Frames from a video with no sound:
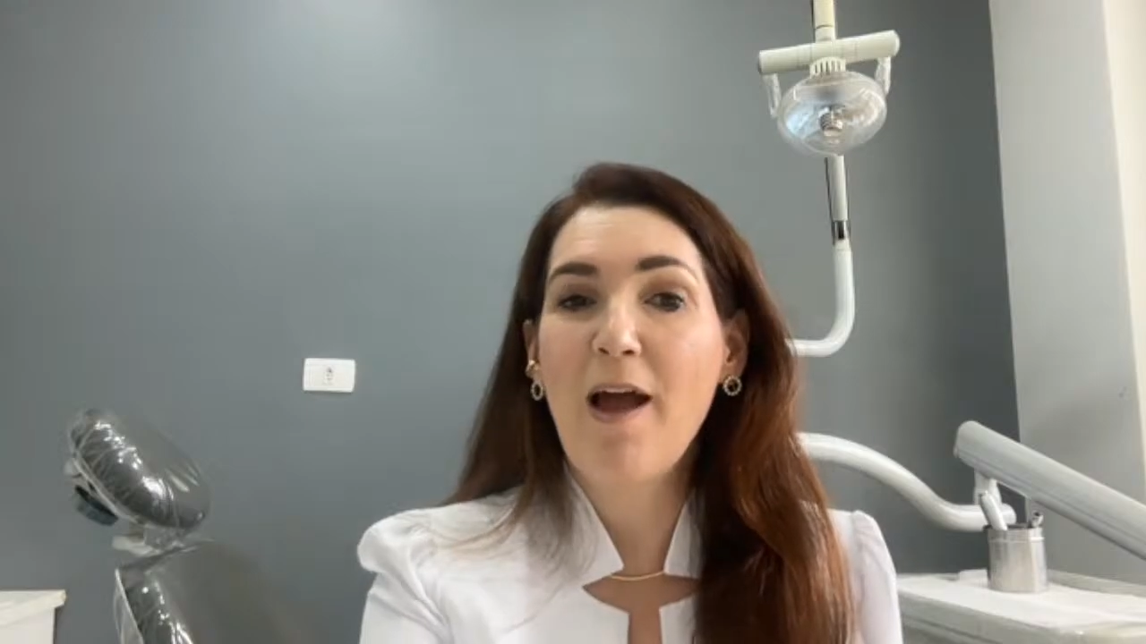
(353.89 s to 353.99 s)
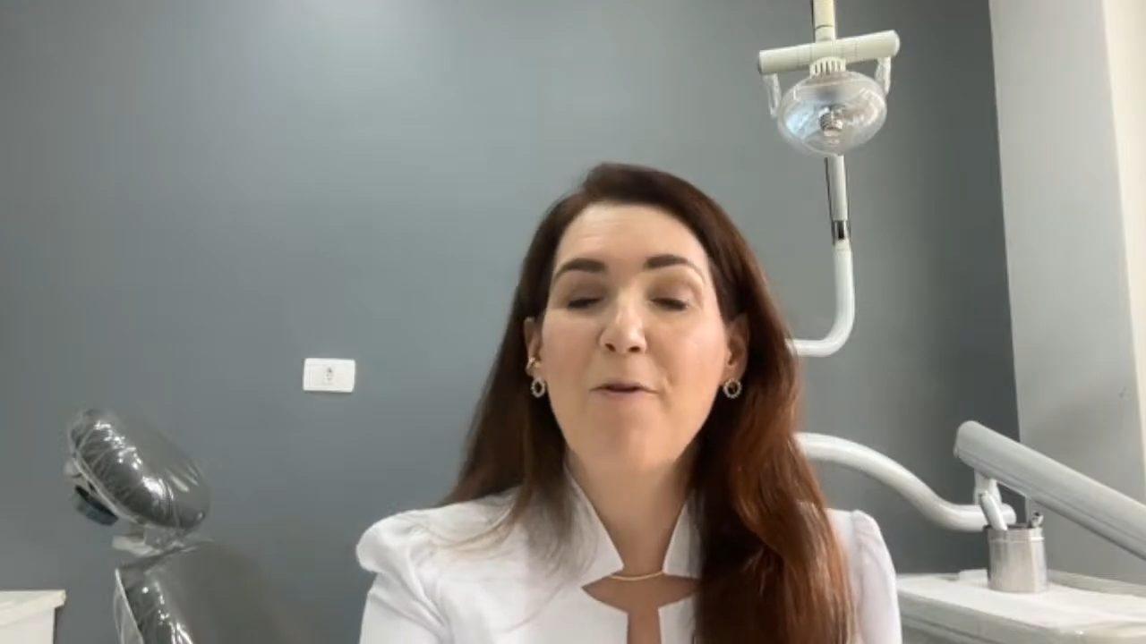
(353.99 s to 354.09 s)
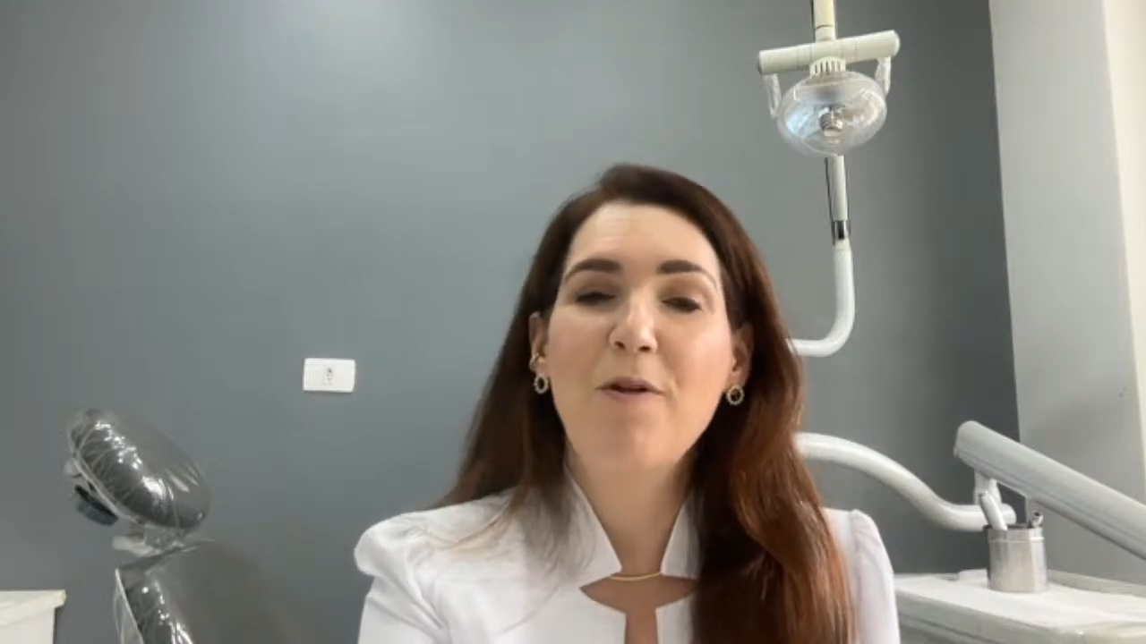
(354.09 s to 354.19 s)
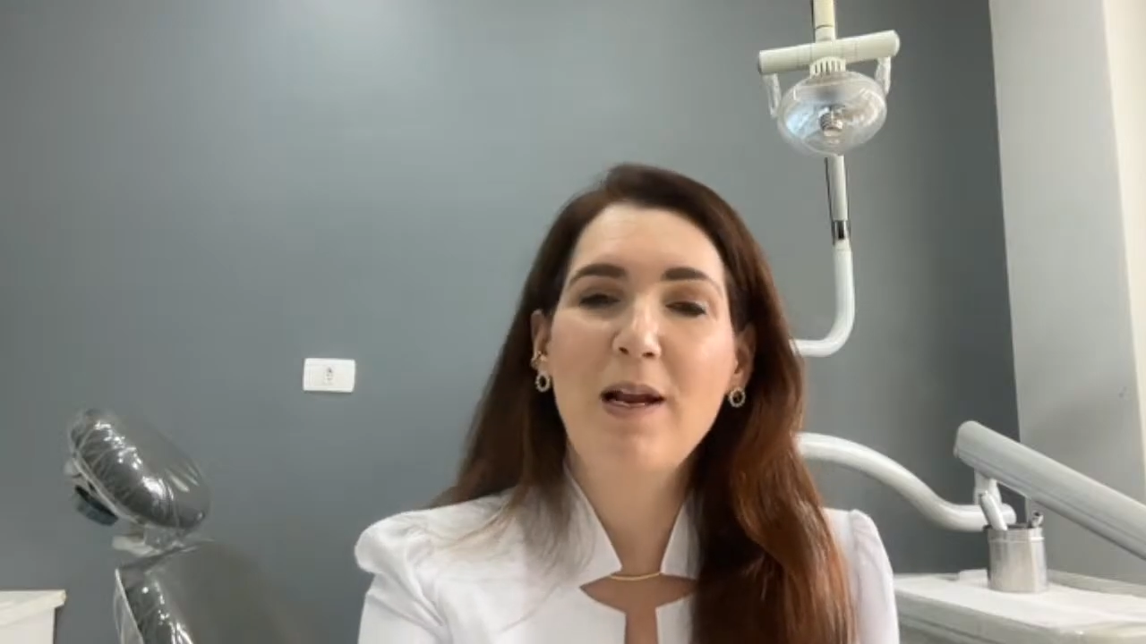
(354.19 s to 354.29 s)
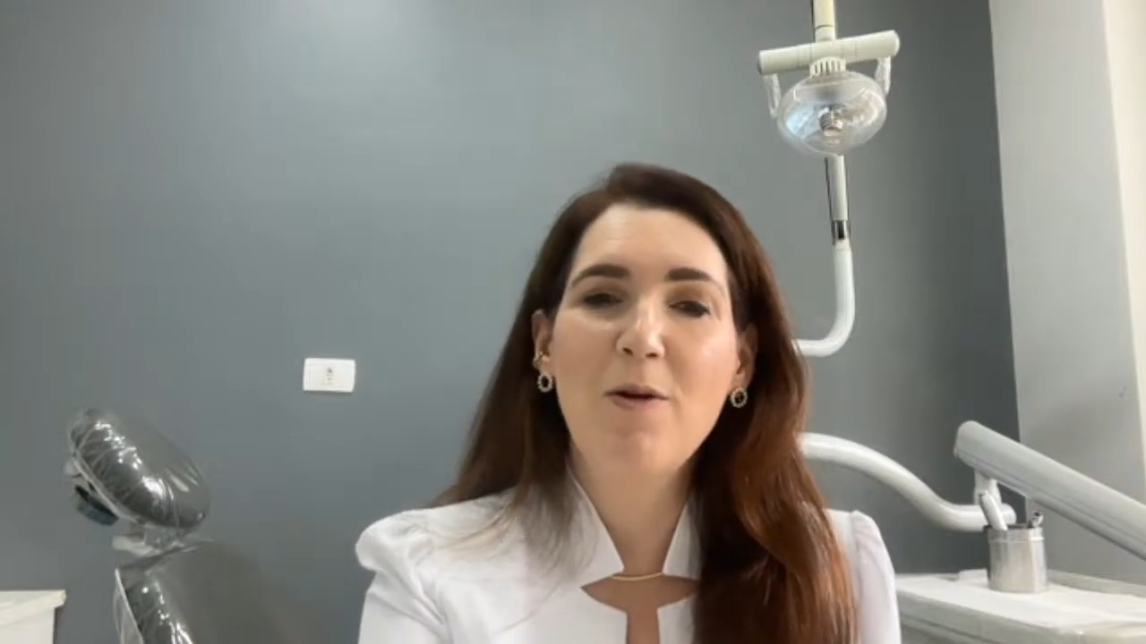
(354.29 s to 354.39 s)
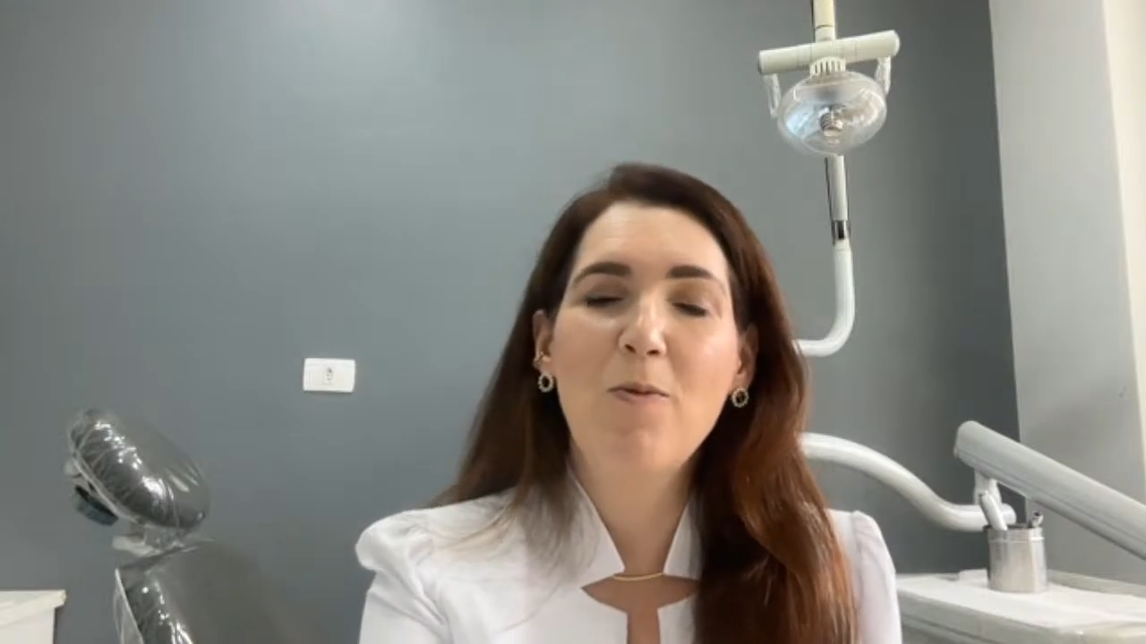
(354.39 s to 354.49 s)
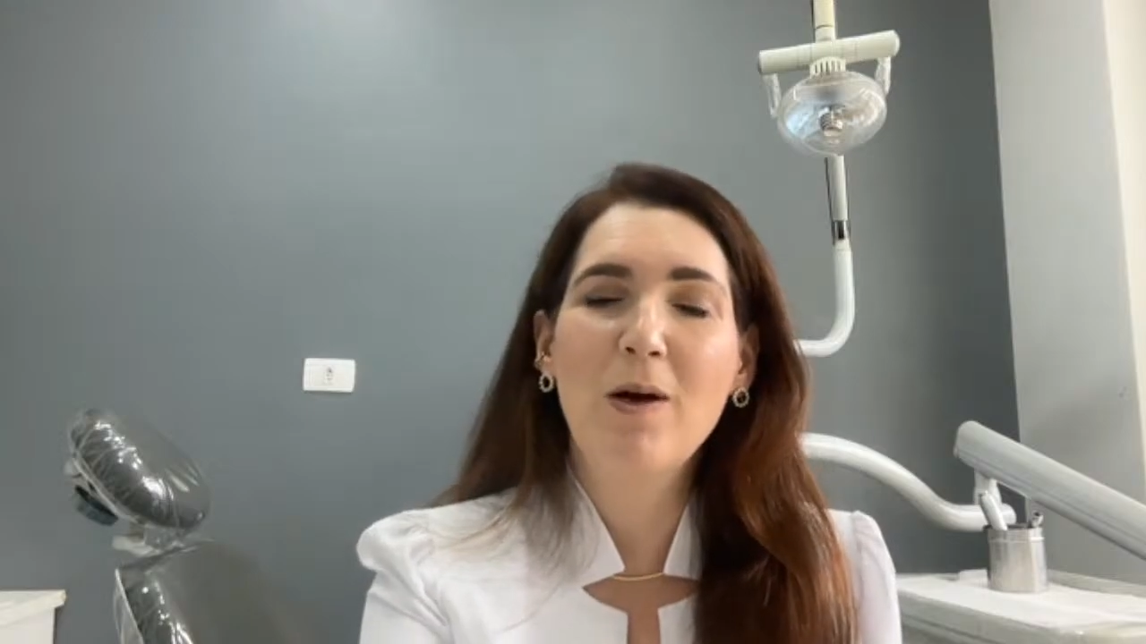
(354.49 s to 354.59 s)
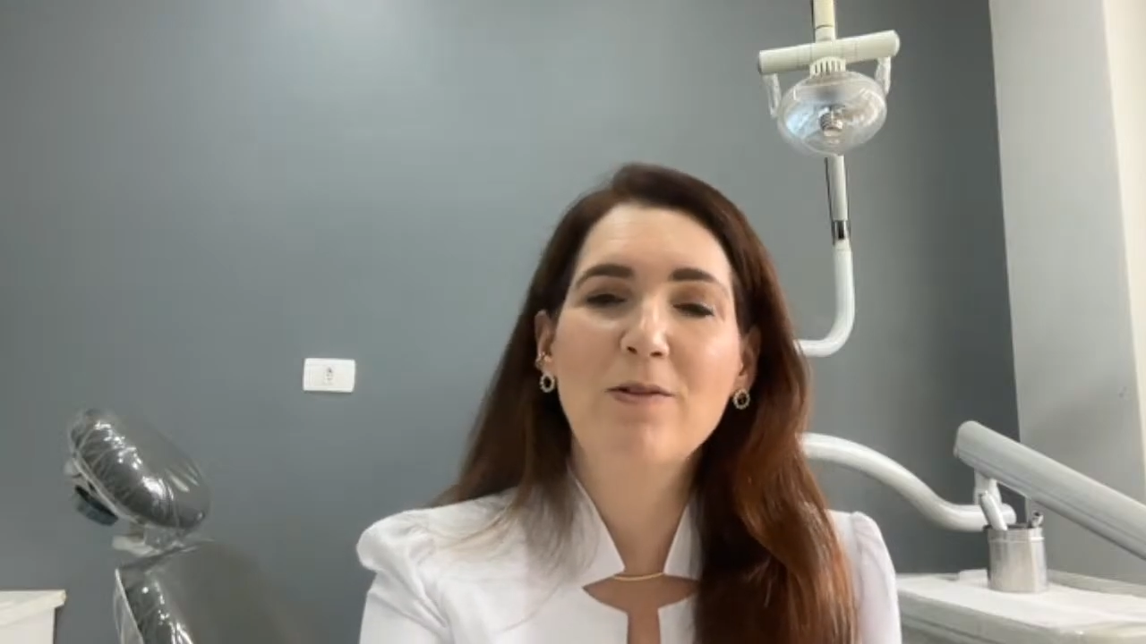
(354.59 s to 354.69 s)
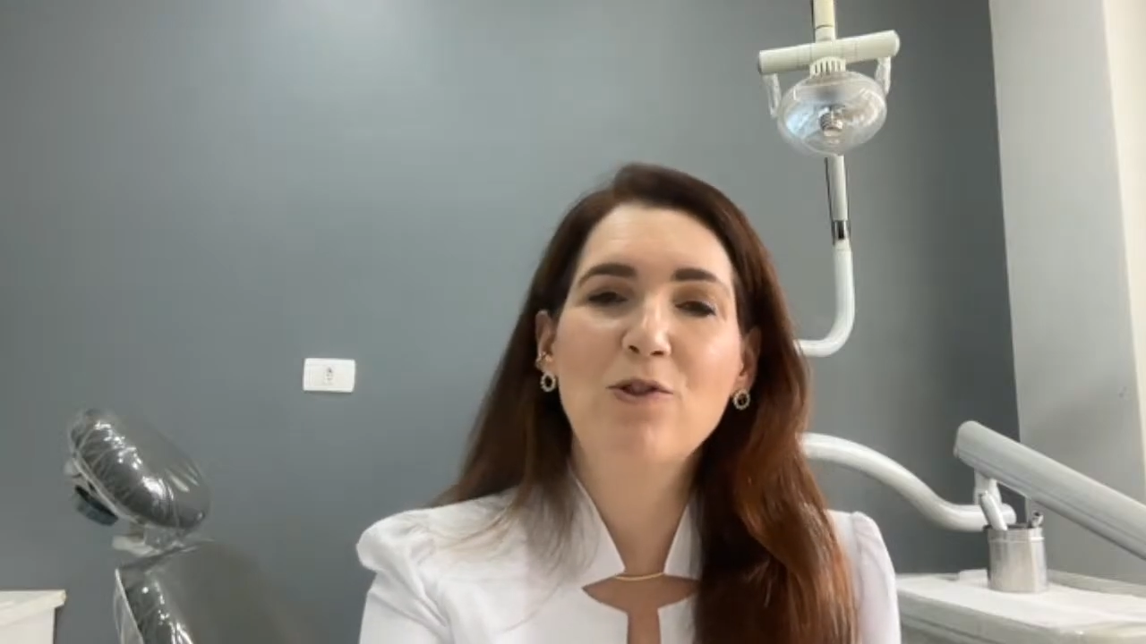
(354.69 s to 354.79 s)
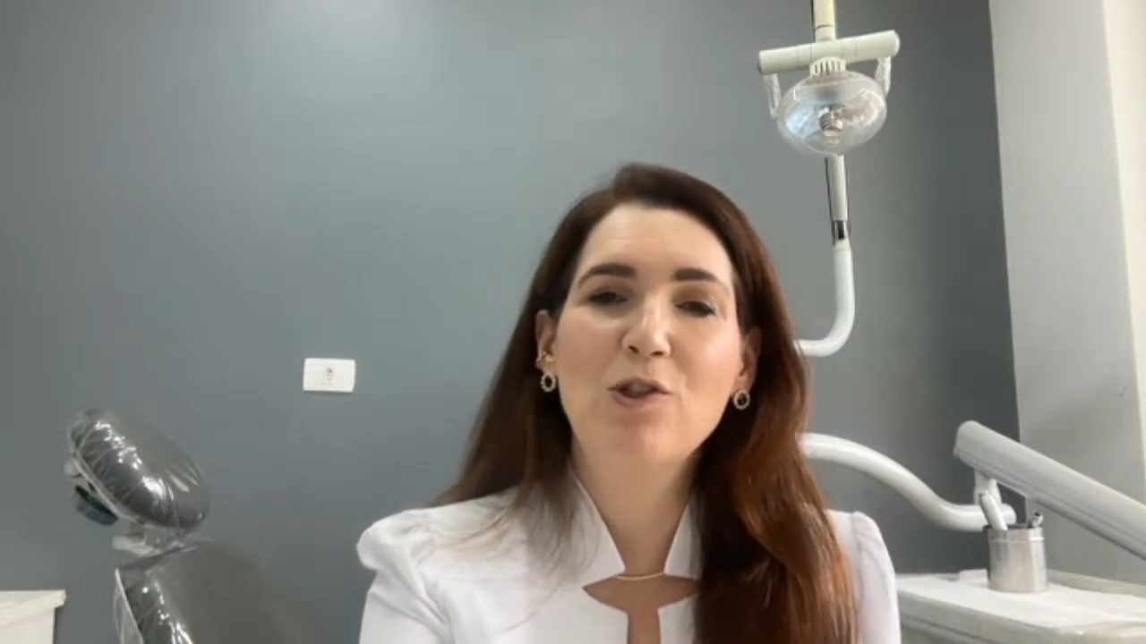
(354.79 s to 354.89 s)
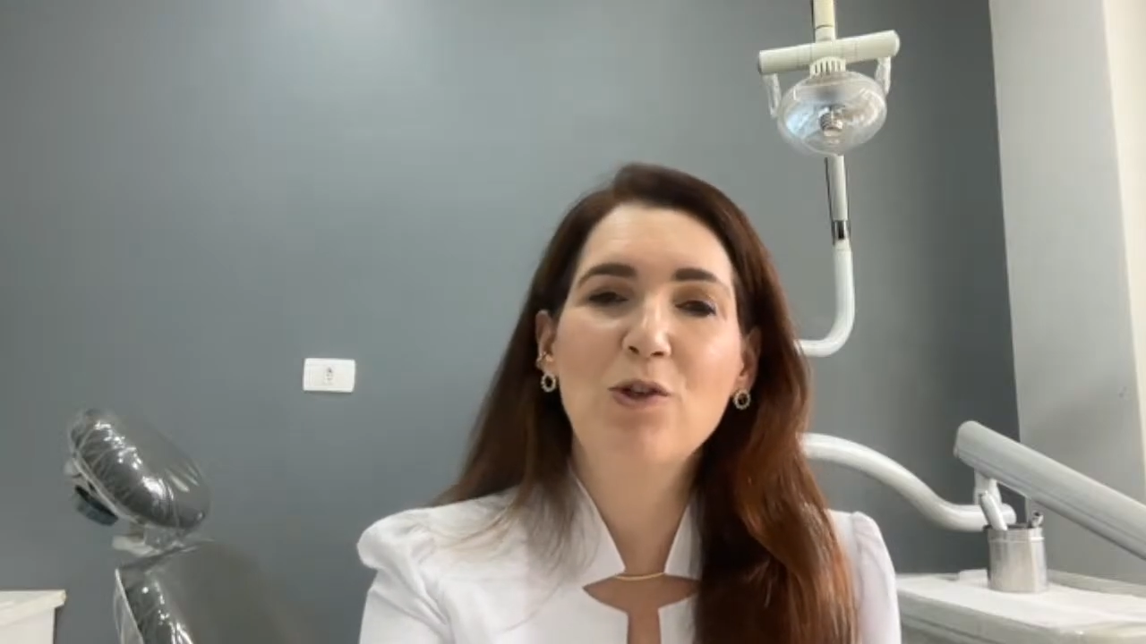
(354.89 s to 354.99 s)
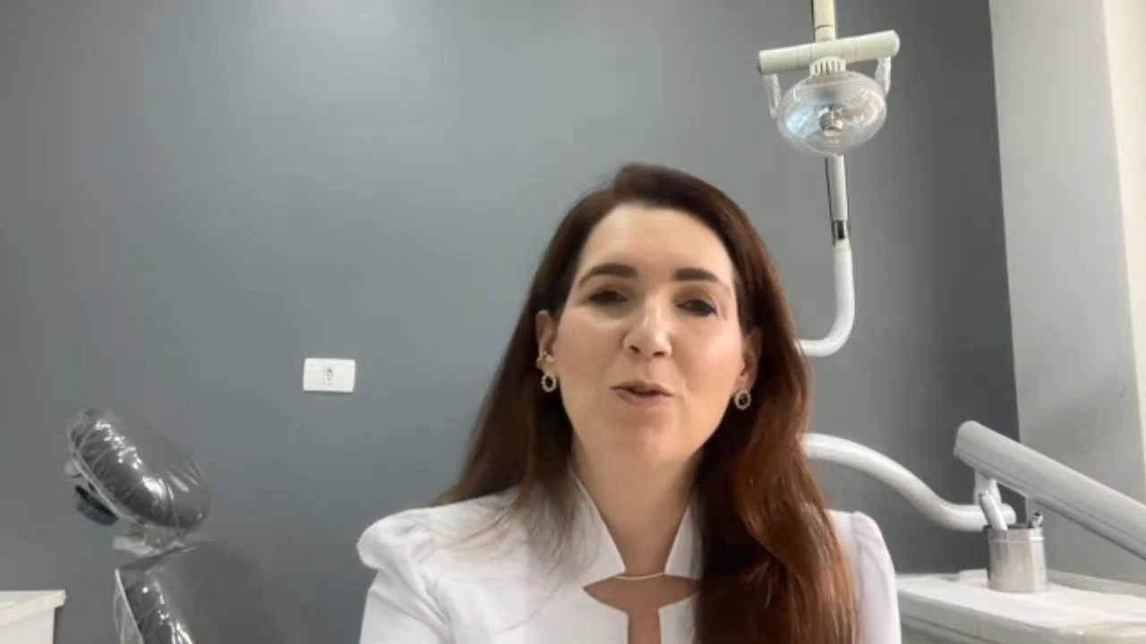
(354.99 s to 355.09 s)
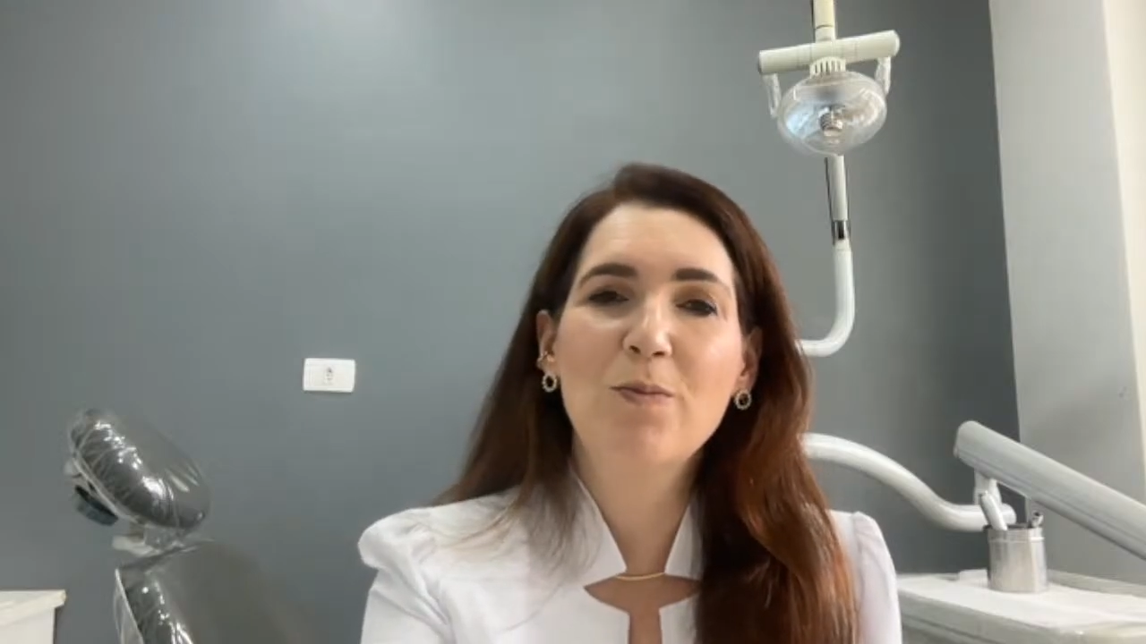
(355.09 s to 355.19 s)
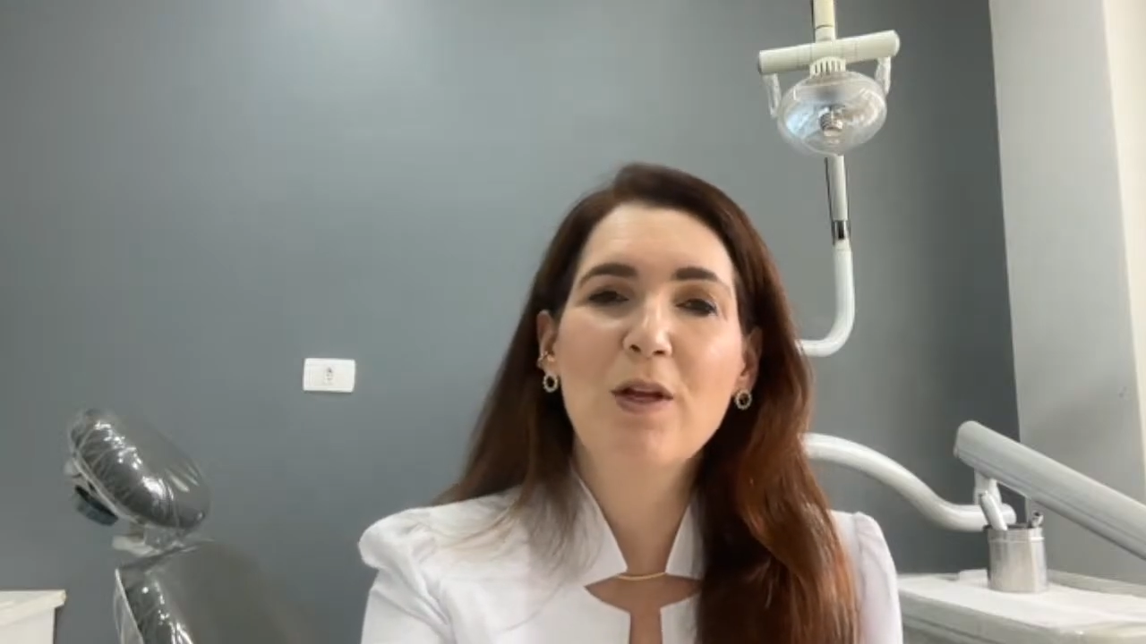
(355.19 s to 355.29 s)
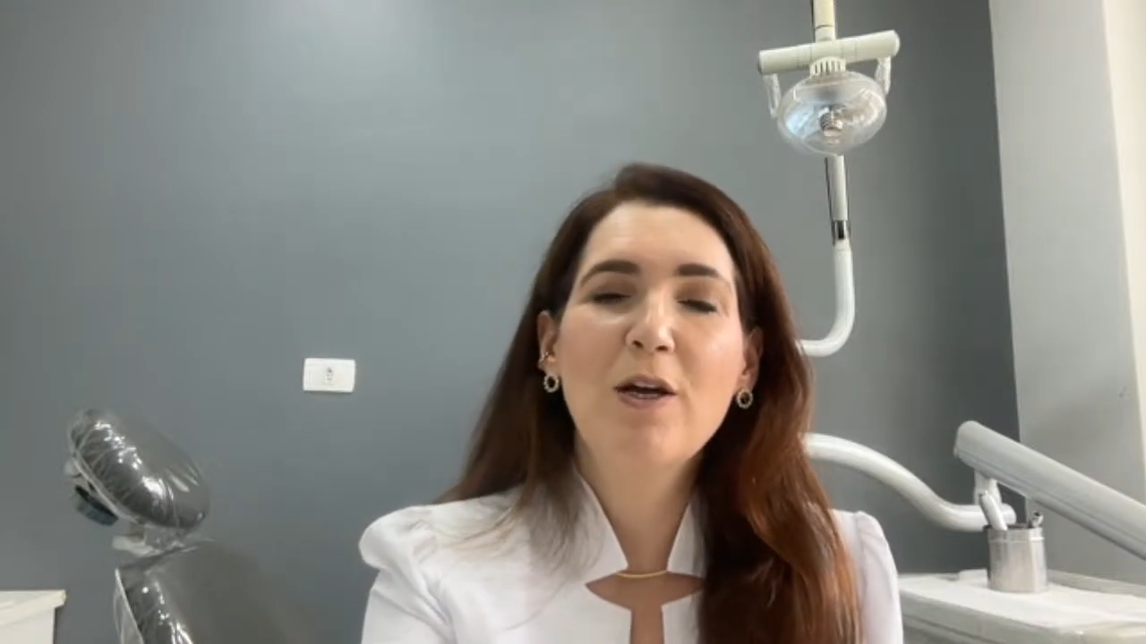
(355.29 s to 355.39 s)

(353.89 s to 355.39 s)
I really want you